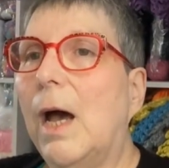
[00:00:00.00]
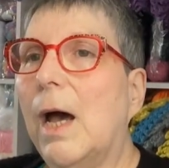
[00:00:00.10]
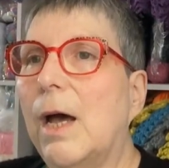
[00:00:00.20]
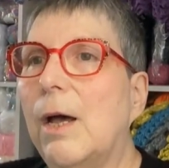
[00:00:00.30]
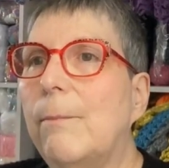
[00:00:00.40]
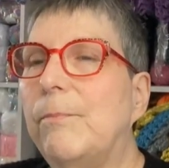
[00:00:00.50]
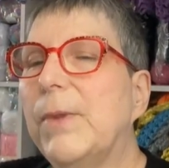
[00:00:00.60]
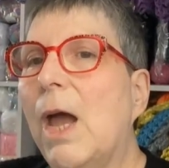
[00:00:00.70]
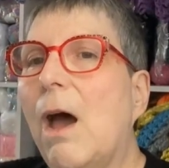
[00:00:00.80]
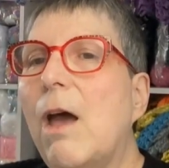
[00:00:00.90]

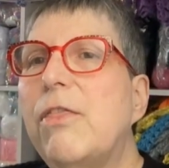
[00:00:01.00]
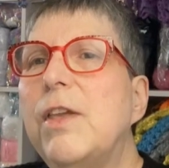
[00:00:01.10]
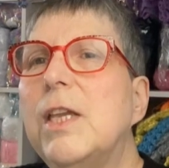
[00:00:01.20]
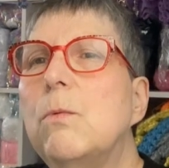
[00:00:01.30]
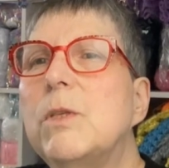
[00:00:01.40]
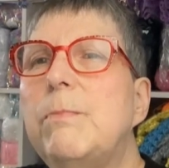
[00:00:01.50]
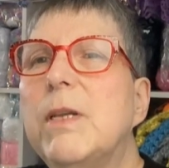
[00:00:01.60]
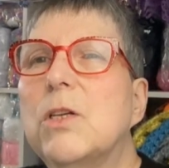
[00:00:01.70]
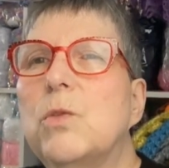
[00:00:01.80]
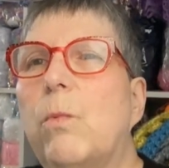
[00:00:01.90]
I think it was
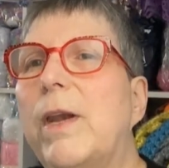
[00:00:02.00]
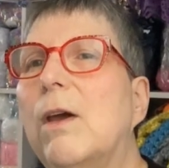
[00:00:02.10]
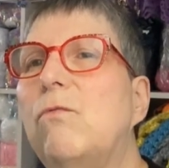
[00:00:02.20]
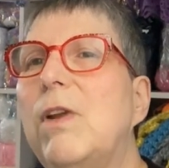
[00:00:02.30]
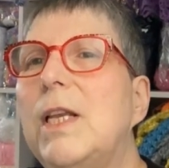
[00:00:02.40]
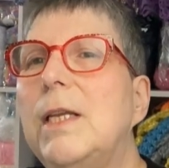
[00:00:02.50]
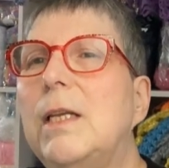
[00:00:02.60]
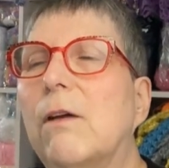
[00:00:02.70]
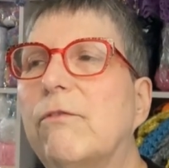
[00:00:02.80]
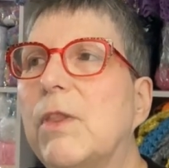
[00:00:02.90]
because when I really
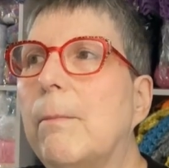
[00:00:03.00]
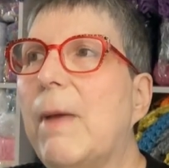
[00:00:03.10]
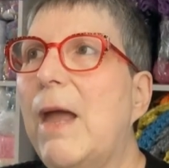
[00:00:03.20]
loved them,